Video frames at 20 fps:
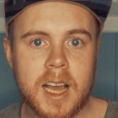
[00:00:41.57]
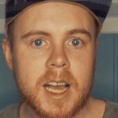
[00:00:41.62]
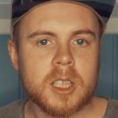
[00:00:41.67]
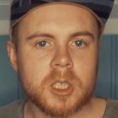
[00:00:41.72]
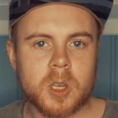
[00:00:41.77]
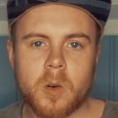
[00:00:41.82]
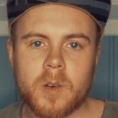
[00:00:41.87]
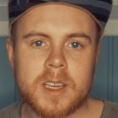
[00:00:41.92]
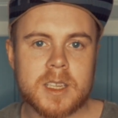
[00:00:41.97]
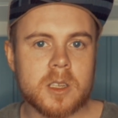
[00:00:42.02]

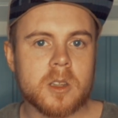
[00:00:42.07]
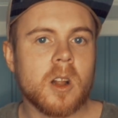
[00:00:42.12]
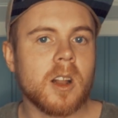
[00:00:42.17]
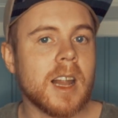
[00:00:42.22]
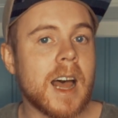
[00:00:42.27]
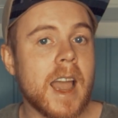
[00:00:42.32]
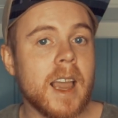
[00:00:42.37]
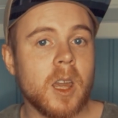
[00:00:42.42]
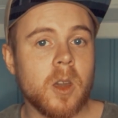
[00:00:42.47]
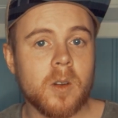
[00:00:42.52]
So it's not
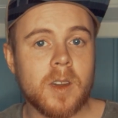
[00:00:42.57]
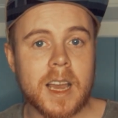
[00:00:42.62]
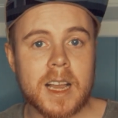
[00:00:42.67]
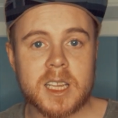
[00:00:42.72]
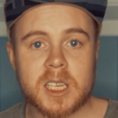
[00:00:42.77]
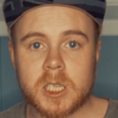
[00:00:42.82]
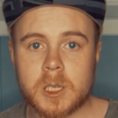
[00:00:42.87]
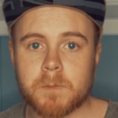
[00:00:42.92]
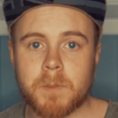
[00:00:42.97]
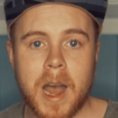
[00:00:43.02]
like you get
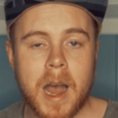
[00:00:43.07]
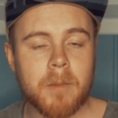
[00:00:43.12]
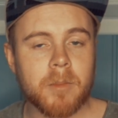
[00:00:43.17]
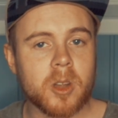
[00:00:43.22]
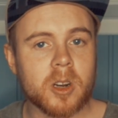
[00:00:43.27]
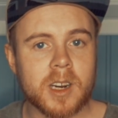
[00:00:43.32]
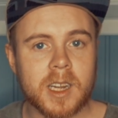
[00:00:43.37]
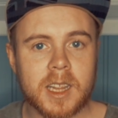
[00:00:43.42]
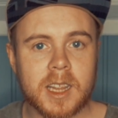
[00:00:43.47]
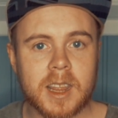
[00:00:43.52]
spammed
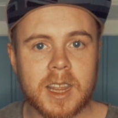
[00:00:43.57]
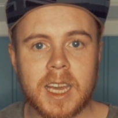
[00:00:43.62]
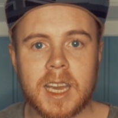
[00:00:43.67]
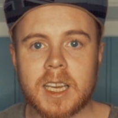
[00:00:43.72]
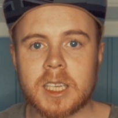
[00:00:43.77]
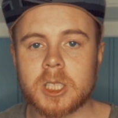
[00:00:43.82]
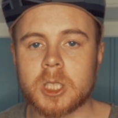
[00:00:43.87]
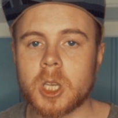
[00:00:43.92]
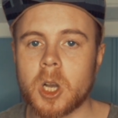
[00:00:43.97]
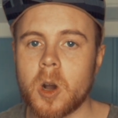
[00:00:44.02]
or anything,
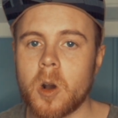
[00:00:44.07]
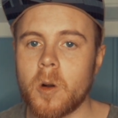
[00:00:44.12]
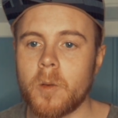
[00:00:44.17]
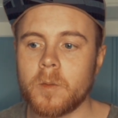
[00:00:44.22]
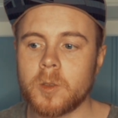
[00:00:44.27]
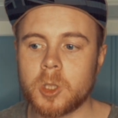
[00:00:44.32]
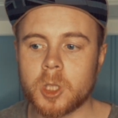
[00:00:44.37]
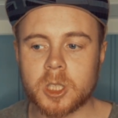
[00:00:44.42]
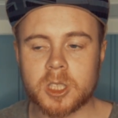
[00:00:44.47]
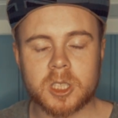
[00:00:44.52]
so
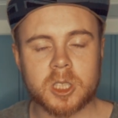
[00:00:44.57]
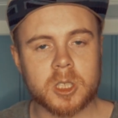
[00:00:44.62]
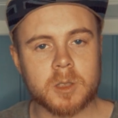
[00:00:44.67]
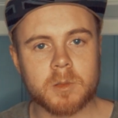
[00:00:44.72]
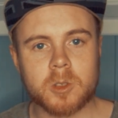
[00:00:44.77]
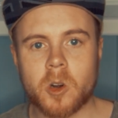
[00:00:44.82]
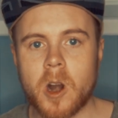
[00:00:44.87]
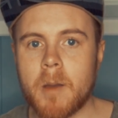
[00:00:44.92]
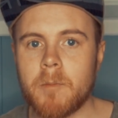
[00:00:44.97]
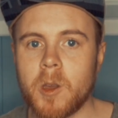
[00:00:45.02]
just
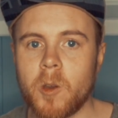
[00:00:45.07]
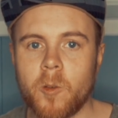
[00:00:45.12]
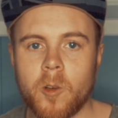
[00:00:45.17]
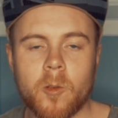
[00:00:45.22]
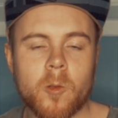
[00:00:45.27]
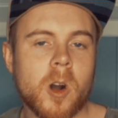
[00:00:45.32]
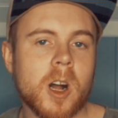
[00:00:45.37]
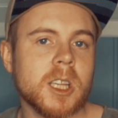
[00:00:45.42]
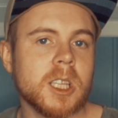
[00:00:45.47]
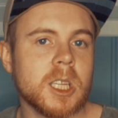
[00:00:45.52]
subscribe if you
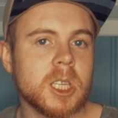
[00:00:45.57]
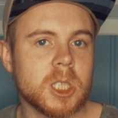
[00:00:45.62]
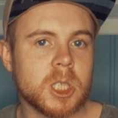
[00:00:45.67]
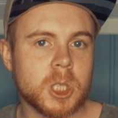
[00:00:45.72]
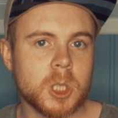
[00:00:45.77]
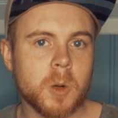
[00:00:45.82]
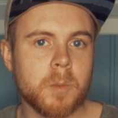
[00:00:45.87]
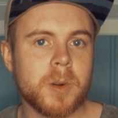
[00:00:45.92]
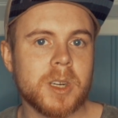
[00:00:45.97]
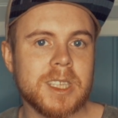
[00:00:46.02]
want
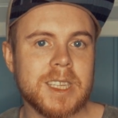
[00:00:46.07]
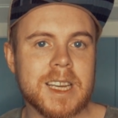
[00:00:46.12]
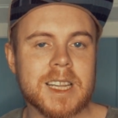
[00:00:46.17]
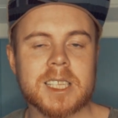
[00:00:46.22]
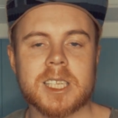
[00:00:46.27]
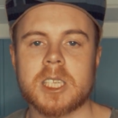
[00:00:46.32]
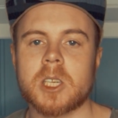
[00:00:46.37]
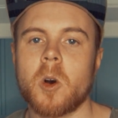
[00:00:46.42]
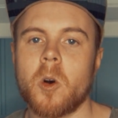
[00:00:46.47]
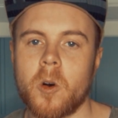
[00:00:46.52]
super
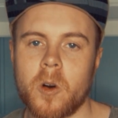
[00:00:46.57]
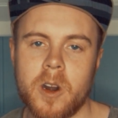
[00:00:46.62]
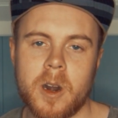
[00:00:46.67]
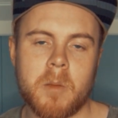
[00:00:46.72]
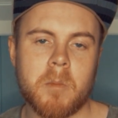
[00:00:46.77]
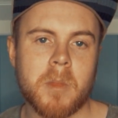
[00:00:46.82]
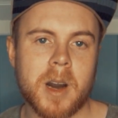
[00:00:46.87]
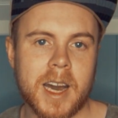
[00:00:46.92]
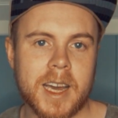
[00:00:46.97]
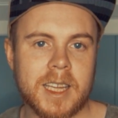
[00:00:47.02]
deals on
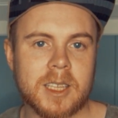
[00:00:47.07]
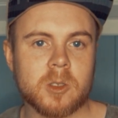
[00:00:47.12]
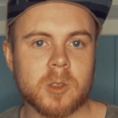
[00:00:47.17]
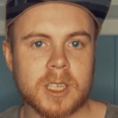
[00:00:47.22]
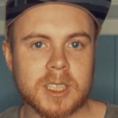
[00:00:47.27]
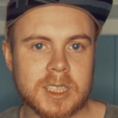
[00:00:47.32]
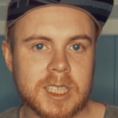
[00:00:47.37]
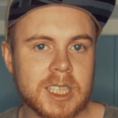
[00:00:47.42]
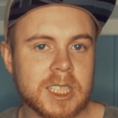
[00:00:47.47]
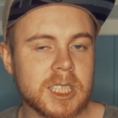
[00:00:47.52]
my
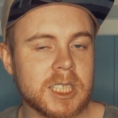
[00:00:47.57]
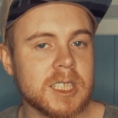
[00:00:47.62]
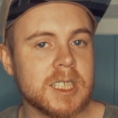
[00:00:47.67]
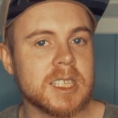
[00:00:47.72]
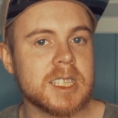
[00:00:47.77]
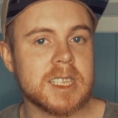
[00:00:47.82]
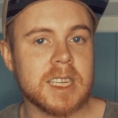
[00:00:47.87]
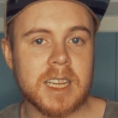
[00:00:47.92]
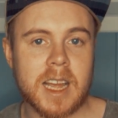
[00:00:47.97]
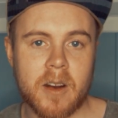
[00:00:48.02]

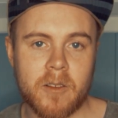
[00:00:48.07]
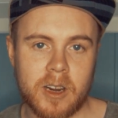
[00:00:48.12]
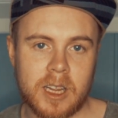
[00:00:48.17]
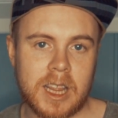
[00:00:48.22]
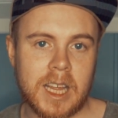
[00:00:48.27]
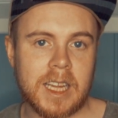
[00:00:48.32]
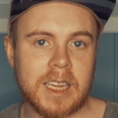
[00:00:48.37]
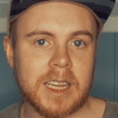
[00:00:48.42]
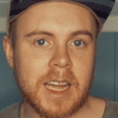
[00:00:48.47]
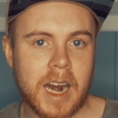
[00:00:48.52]
transitions and
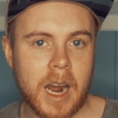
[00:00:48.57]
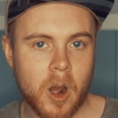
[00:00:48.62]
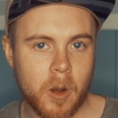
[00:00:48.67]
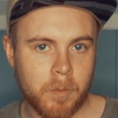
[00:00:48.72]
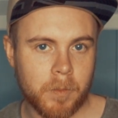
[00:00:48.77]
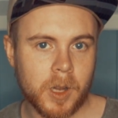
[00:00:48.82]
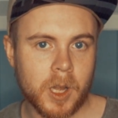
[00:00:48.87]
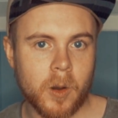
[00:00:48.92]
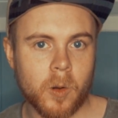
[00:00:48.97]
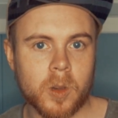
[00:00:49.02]
everything that I
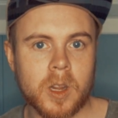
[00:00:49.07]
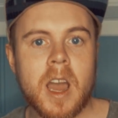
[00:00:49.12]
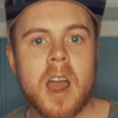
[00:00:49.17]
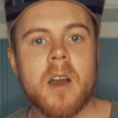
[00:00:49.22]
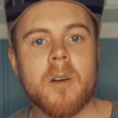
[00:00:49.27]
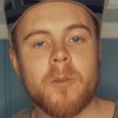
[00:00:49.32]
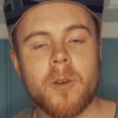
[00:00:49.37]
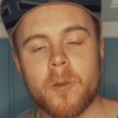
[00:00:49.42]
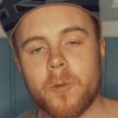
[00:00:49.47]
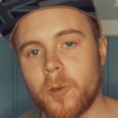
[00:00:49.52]
upload
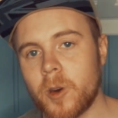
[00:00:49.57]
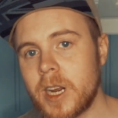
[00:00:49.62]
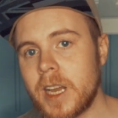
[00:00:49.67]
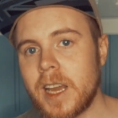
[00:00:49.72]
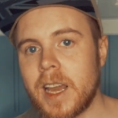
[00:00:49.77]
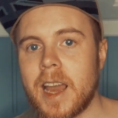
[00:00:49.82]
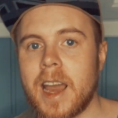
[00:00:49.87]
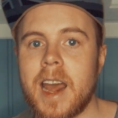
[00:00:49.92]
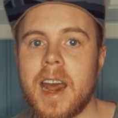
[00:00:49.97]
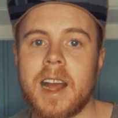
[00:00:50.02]
for
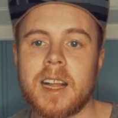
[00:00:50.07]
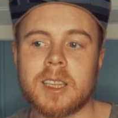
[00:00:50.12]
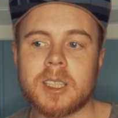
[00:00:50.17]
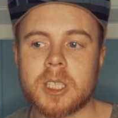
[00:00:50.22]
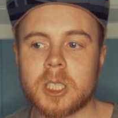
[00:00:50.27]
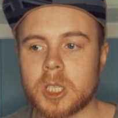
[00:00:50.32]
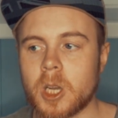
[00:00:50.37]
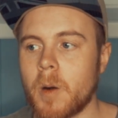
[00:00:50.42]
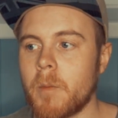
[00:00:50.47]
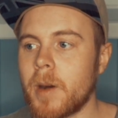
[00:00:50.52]
free, and
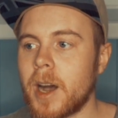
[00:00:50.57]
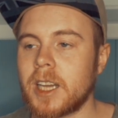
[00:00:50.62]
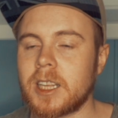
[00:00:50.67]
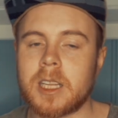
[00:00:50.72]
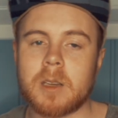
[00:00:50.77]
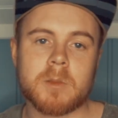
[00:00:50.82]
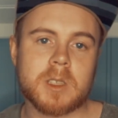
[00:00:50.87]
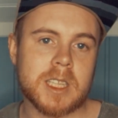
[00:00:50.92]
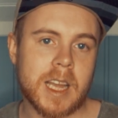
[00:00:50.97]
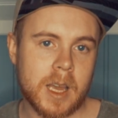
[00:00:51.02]
some
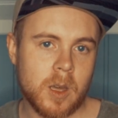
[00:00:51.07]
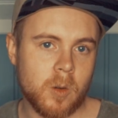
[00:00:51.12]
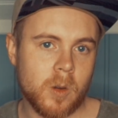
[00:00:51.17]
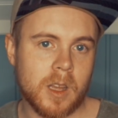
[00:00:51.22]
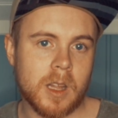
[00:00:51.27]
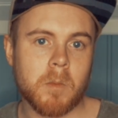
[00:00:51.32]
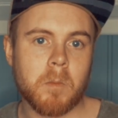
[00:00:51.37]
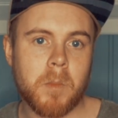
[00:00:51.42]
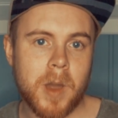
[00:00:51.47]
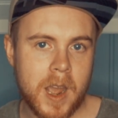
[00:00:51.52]
items that you
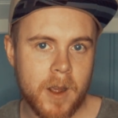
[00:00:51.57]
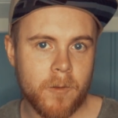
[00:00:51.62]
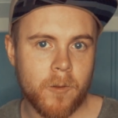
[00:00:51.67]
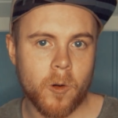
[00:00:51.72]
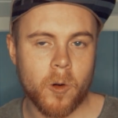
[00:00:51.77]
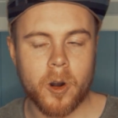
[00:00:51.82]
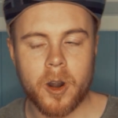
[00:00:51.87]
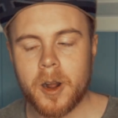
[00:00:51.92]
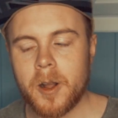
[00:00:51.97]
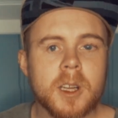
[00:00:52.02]
can pay
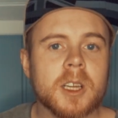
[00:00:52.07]
for.